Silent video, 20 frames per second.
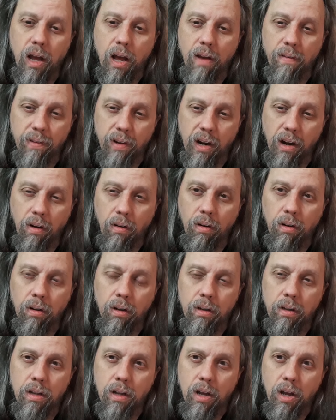of
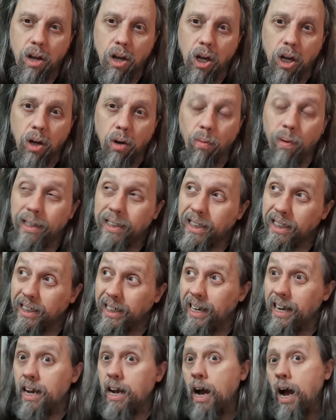Carol,
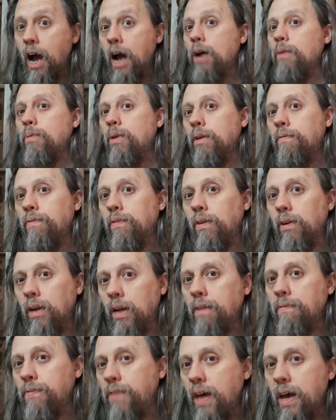which I would have
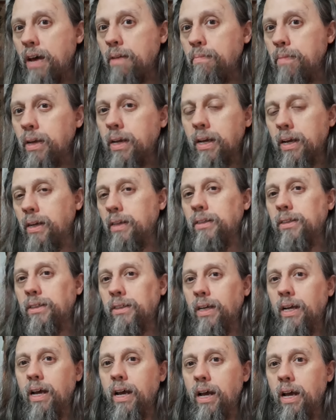loved that
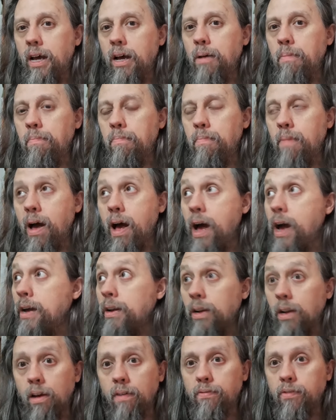because
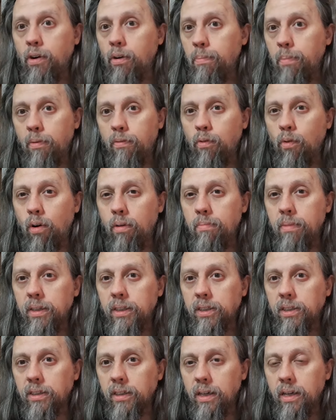I loved her
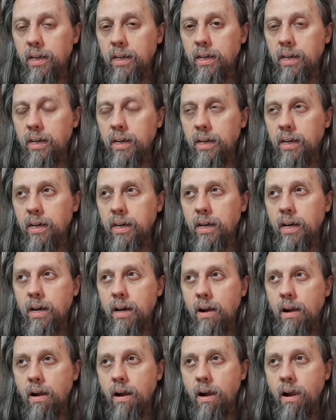performance in
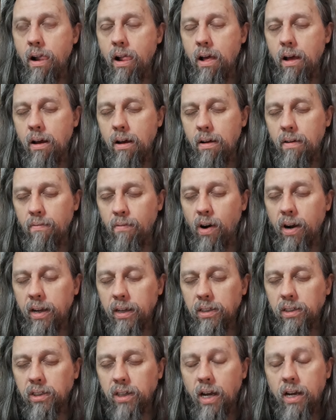
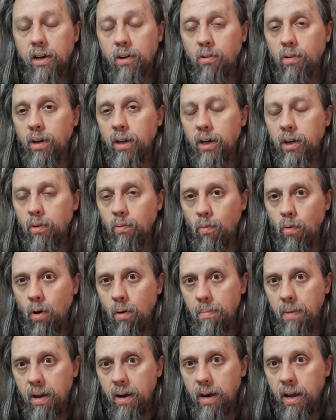Frankenstein Created
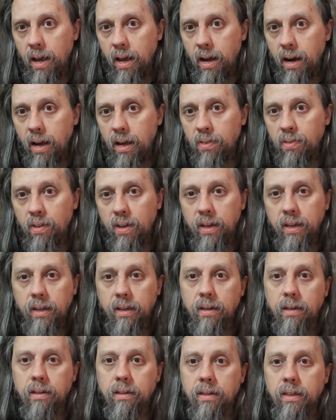Woman, and I
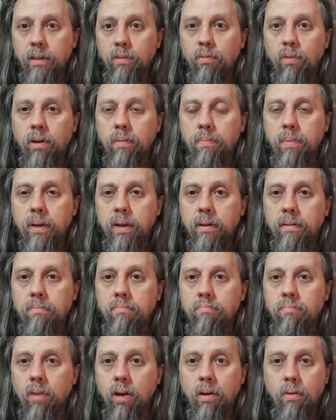think it would have
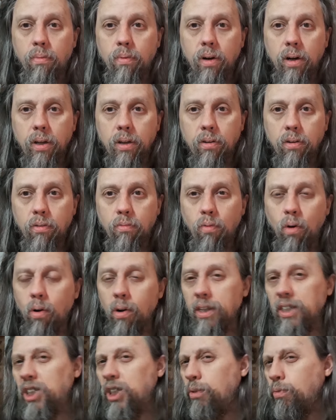been a really good
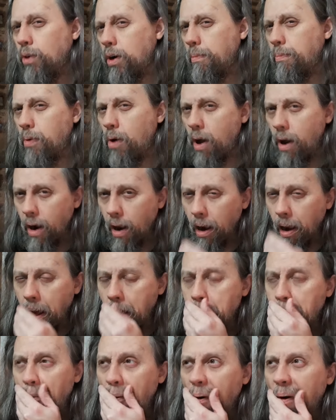role, and she would have brought a
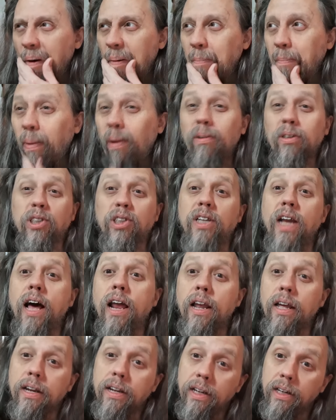lot more
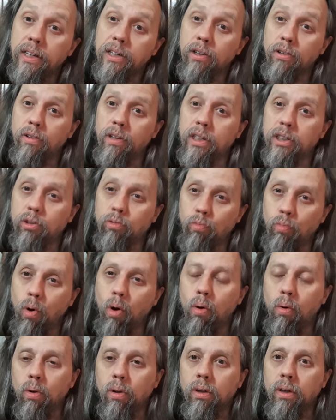personality to this
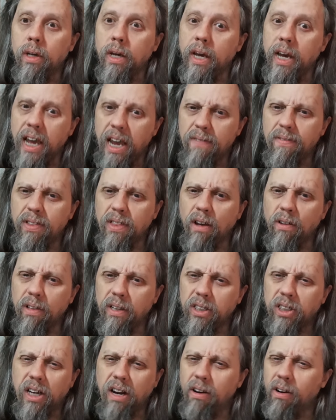role, even though
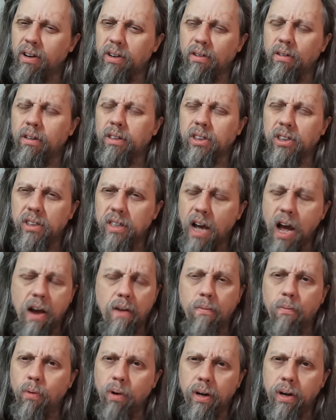this character is
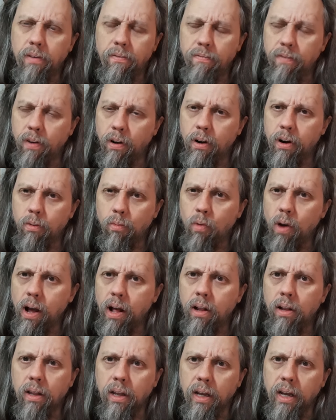not written very
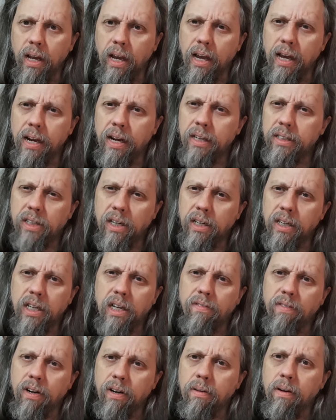well and isn't
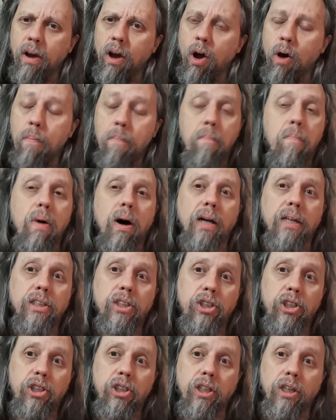given
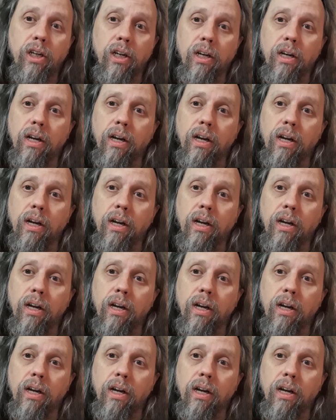much